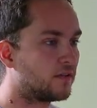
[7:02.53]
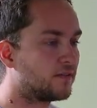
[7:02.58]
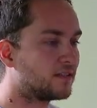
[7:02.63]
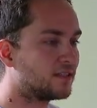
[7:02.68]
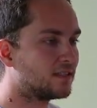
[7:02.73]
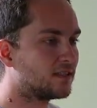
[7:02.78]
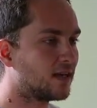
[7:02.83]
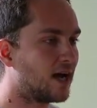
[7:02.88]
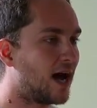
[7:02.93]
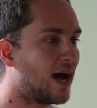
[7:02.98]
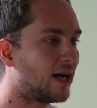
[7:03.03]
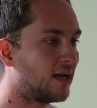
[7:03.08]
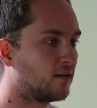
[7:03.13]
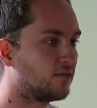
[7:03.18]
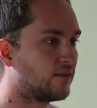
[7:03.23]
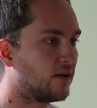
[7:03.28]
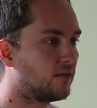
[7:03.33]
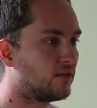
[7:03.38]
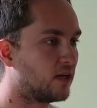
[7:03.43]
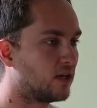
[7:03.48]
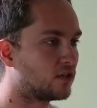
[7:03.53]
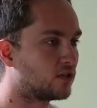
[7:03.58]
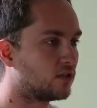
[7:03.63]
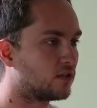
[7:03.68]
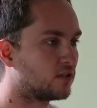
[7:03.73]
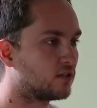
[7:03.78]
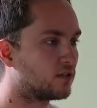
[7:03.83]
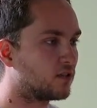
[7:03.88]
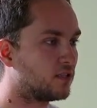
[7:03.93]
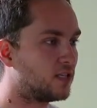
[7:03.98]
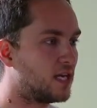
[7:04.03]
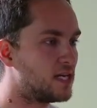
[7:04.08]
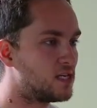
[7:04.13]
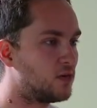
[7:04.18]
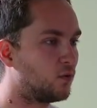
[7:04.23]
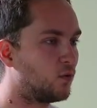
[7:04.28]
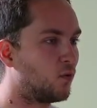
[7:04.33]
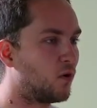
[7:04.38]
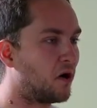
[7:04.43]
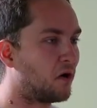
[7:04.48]
Now this is a high-end foundation. This is going to take
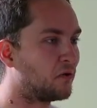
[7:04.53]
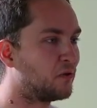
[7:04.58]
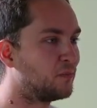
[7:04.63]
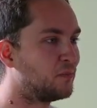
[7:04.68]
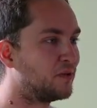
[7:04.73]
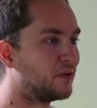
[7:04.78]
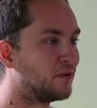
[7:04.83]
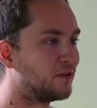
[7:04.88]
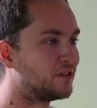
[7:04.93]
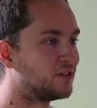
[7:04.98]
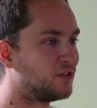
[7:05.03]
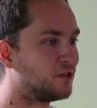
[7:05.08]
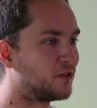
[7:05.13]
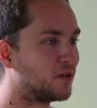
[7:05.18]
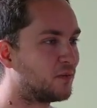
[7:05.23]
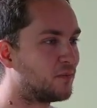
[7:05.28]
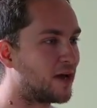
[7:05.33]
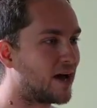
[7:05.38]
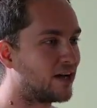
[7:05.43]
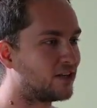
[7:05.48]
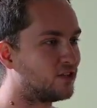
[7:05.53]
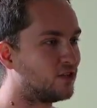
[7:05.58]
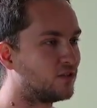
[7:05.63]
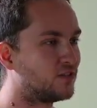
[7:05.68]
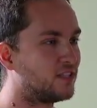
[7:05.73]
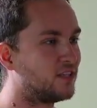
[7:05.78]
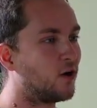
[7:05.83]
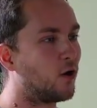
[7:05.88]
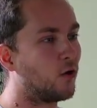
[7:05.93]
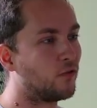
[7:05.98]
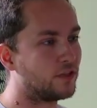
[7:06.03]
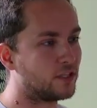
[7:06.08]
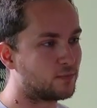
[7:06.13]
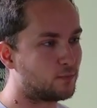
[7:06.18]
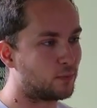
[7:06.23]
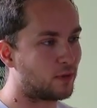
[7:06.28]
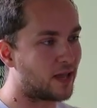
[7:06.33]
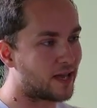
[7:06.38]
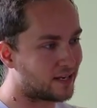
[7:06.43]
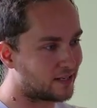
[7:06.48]
you a while to build, as you could imagine. You see all these
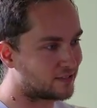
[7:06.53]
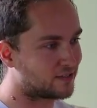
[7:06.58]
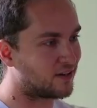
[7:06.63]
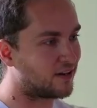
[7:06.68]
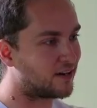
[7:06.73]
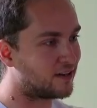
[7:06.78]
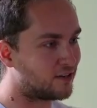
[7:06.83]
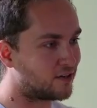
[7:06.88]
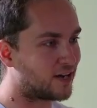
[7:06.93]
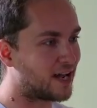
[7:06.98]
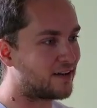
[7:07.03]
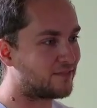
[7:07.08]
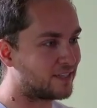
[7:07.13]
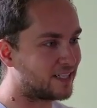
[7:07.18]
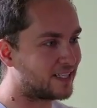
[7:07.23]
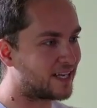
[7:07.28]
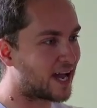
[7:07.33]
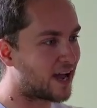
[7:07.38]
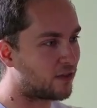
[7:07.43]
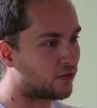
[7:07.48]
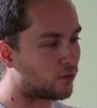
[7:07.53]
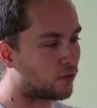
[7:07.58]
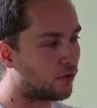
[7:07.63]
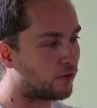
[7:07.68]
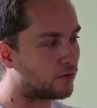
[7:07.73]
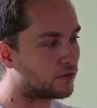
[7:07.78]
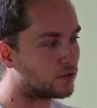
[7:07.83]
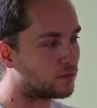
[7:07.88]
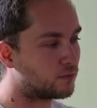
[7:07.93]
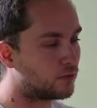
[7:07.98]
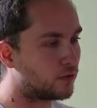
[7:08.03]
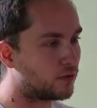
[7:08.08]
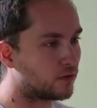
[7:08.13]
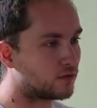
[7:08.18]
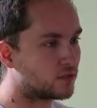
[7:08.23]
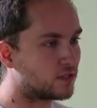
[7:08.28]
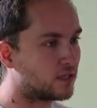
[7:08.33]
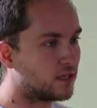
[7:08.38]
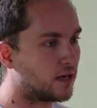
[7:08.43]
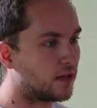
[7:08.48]
planks on it. You're going to have to gather all those and put
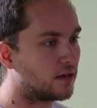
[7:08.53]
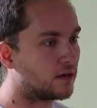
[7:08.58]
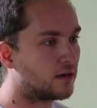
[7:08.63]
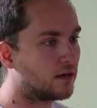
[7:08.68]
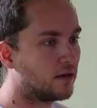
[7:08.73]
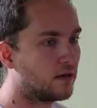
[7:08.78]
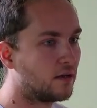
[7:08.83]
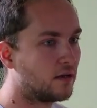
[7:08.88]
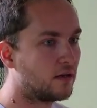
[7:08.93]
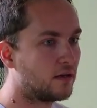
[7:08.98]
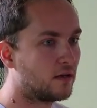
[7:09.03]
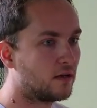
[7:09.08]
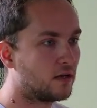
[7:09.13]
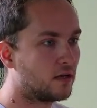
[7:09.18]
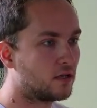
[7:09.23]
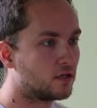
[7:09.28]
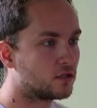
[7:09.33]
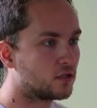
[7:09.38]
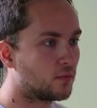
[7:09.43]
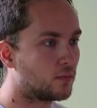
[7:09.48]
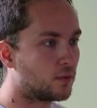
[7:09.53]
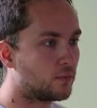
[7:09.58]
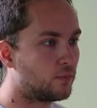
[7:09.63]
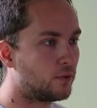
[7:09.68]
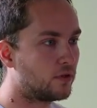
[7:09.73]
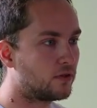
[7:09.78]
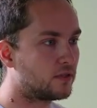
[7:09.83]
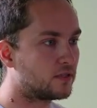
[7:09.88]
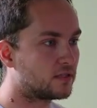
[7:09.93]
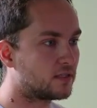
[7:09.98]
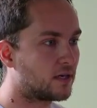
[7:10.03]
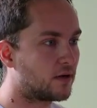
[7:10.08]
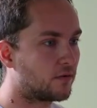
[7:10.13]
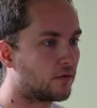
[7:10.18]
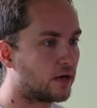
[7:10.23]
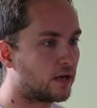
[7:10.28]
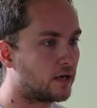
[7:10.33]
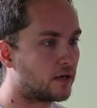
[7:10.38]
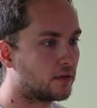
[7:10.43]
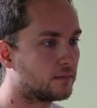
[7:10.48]
those together. So I'm going to put this down
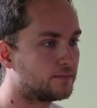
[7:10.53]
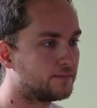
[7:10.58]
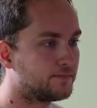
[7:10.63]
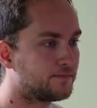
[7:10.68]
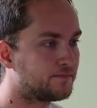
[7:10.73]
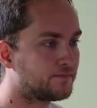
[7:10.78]
right here,